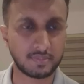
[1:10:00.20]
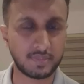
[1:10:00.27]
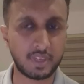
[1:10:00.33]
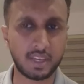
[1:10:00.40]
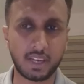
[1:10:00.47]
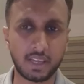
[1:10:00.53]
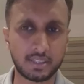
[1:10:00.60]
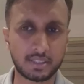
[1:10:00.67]

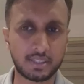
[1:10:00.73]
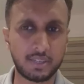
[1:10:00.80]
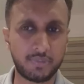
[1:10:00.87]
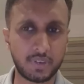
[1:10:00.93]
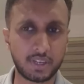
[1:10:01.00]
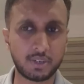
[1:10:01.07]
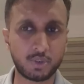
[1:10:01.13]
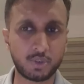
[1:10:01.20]
Yeah, it's
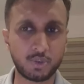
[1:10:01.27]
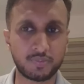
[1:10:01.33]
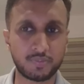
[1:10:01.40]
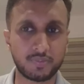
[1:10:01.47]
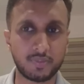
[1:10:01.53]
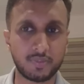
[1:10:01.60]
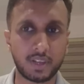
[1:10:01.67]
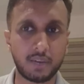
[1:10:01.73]
difficult to,
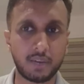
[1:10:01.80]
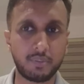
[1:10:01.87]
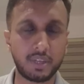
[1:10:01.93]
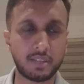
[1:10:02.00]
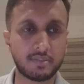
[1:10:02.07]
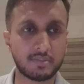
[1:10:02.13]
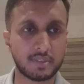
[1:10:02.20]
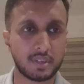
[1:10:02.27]
I
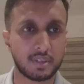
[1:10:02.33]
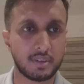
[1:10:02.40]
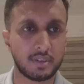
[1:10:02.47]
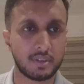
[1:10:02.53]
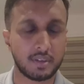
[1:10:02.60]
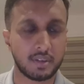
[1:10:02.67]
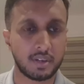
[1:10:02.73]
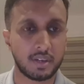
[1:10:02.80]
mean,
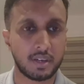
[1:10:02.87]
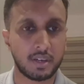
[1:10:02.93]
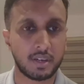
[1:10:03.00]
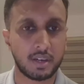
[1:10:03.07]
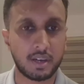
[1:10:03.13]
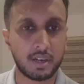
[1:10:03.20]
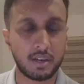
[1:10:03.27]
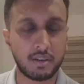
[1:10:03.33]

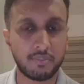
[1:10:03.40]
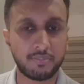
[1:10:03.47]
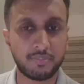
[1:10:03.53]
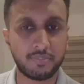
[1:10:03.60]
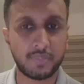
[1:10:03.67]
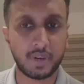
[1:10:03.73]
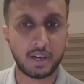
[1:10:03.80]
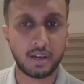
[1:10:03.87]
uh,
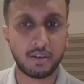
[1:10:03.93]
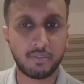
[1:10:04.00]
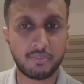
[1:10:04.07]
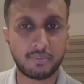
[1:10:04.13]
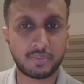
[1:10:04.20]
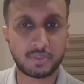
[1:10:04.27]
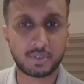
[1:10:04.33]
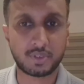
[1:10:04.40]

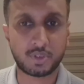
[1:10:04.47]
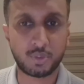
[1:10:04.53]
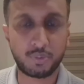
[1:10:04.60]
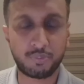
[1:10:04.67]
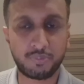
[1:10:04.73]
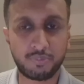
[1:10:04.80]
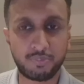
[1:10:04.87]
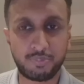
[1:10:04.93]

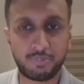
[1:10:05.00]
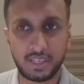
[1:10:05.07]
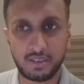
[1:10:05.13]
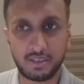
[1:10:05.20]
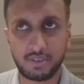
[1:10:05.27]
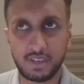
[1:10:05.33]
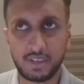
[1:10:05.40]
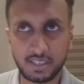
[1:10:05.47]
to
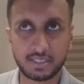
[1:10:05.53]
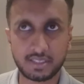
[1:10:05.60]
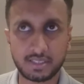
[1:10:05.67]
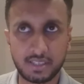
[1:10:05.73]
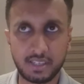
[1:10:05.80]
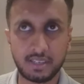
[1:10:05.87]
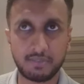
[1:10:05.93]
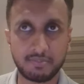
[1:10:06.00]
be
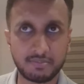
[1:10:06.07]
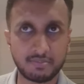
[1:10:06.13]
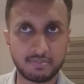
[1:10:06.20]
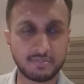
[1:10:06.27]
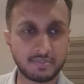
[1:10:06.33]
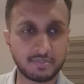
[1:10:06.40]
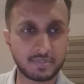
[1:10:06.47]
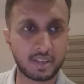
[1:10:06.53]
religiously
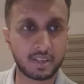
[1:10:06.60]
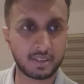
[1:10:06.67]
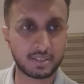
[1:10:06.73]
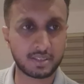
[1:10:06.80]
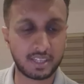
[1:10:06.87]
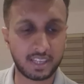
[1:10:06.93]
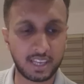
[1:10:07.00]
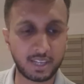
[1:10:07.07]

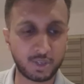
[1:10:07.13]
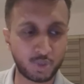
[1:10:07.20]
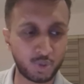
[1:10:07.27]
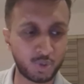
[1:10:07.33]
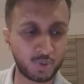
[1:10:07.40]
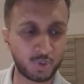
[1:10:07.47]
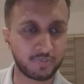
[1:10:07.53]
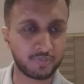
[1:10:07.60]
sticking
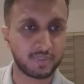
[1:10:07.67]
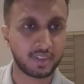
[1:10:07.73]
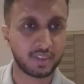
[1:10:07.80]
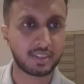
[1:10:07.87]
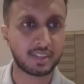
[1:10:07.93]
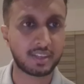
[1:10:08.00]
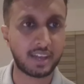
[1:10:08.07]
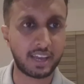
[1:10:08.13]
to
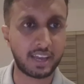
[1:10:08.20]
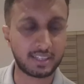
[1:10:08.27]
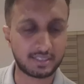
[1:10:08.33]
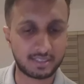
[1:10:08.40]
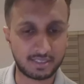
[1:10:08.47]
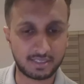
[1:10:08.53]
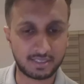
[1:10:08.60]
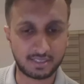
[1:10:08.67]
the
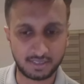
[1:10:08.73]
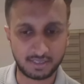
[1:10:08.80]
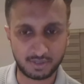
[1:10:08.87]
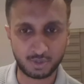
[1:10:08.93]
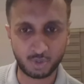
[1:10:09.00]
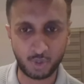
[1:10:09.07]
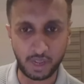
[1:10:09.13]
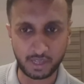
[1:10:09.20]
diets
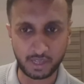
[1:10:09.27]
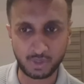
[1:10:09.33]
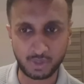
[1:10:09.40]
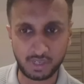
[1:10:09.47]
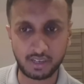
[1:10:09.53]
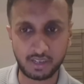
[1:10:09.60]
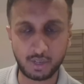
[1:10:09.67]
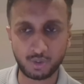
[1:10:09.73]
to
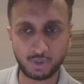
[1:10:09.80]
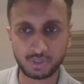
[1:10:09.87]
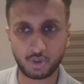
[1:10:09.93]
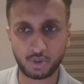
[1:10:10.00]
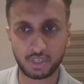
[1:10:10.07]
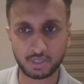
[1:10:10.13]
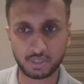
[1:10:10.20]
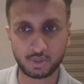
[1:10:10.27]
actually reduce
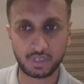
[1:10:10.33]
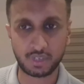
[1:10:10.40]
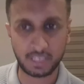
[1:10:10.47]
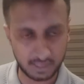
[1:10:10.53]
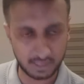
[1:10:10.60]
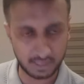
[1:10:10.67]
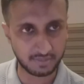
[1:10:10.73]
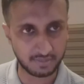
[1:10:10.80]
cholesterol
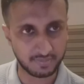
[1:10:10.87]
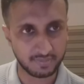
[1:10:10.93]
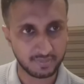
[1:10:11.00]
is